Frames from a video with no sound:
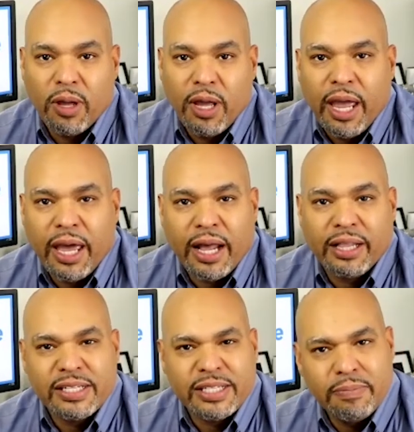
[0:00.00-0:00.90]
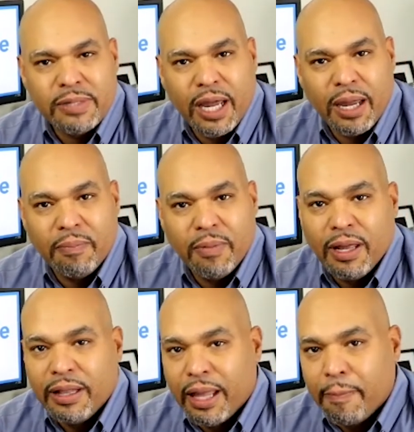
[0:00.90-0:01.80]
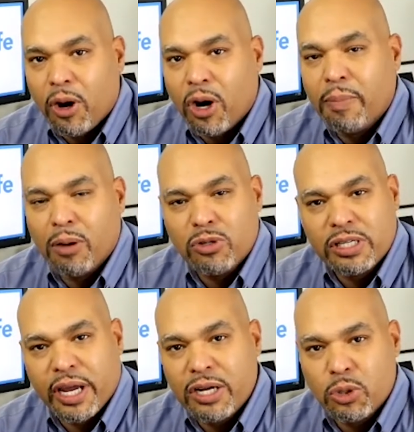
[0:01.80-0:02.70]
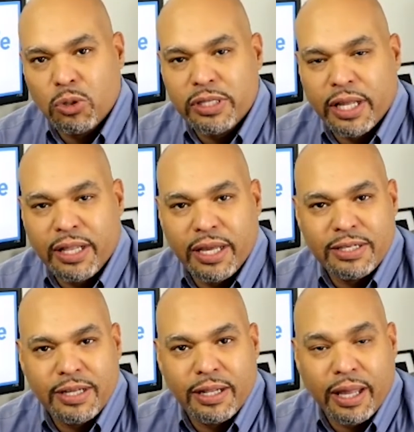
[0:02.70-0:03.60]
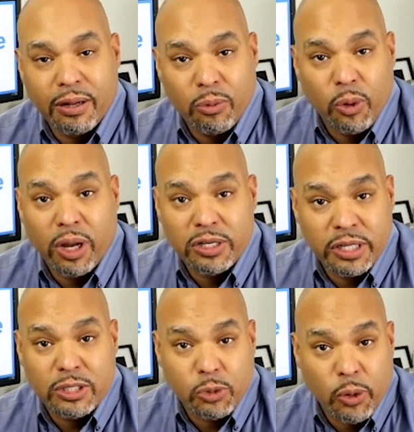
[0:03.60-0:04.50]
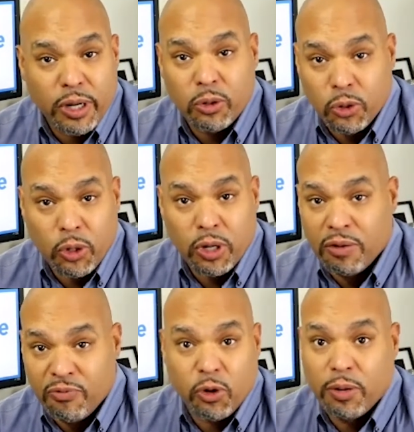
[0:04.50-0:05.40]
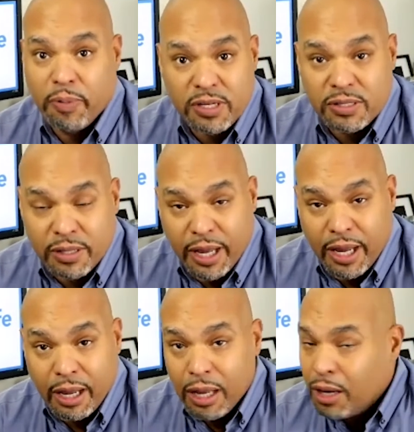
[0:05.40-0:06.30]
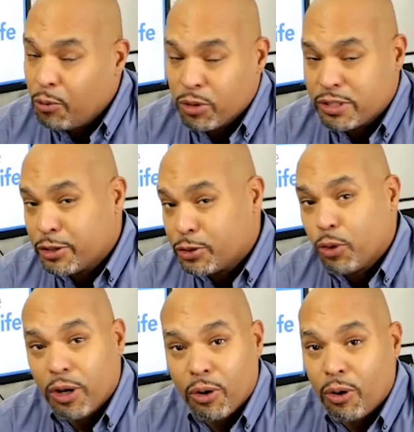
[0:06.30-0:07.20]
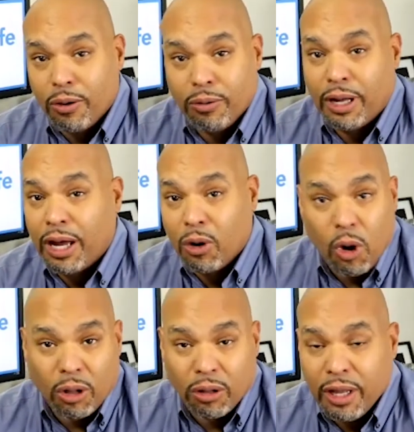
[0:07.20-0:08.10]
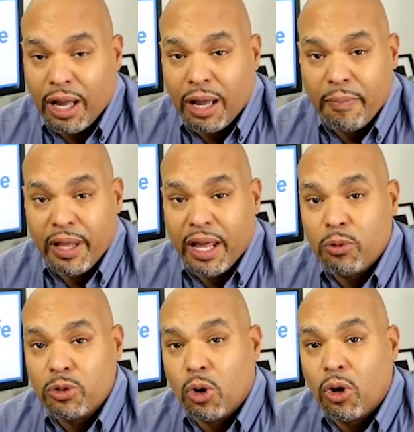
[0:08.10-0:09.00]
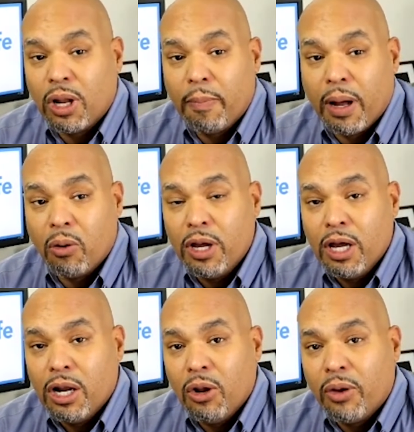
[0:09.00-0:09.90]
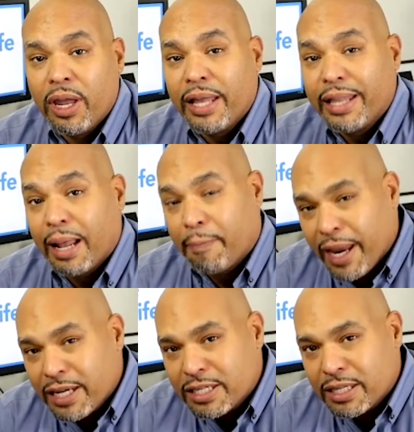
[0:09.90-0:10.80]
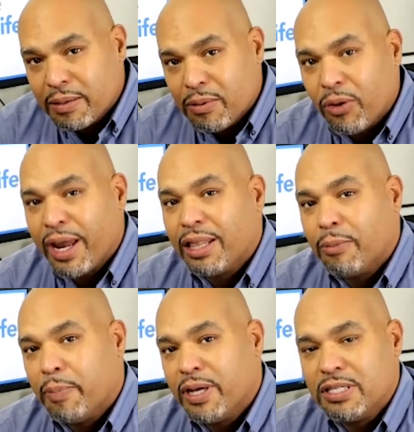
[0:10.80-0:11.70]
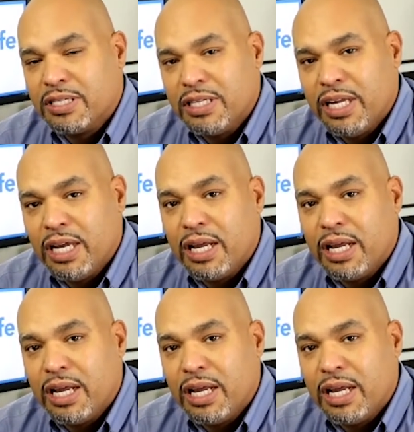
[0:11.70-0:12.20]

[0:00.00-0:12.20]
And at the same time, that part about schedules that they said that we had to see 20 to 30 and 40 patients a day was not true at all. I mean, it was all about looking at that patient, looking at the patient's need,